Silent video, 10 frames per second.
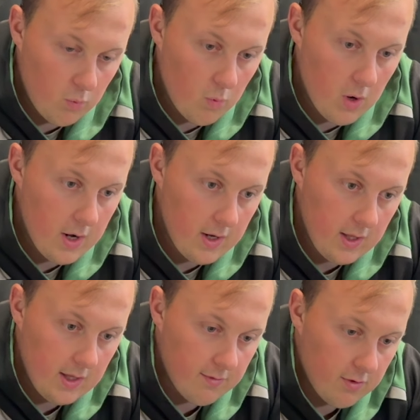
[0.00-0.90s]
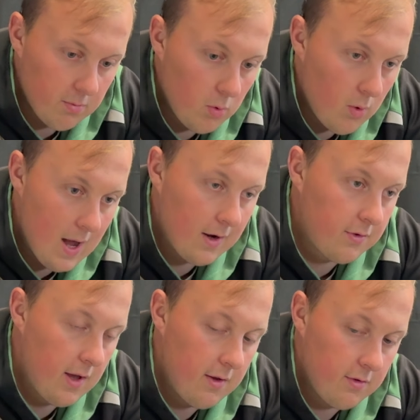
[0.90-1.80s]
One, it gives us more
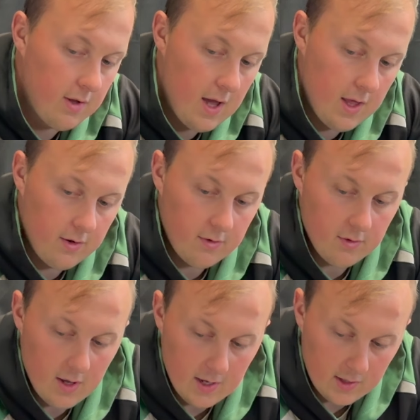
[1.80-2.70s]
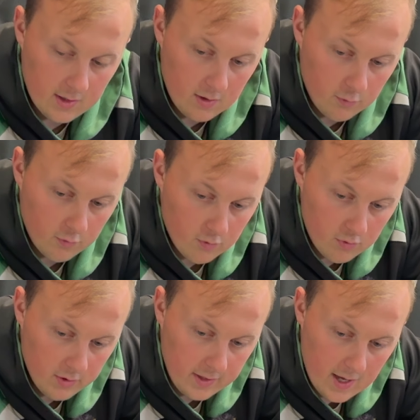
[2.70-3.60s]
access, and I can also
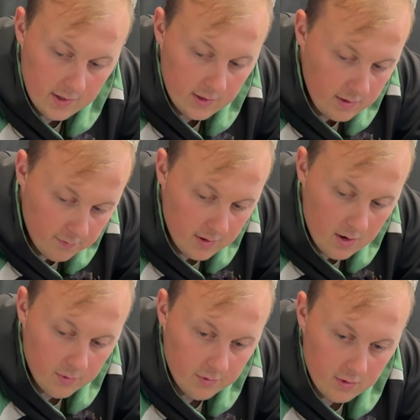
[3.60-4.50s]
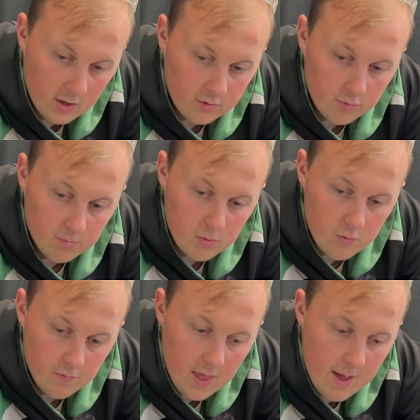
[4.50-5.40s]
get underneath now and start to
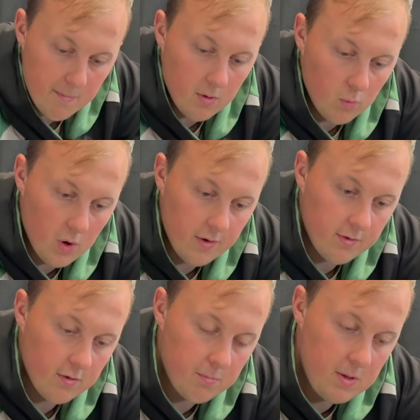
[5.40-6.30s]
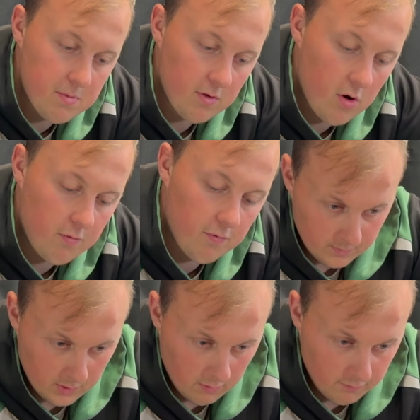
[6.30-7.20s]
remove them once this beam is off.
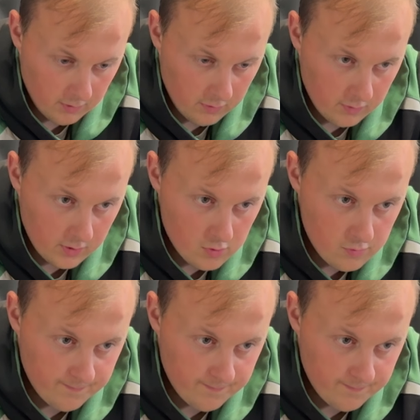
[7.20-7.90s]
Without further ado,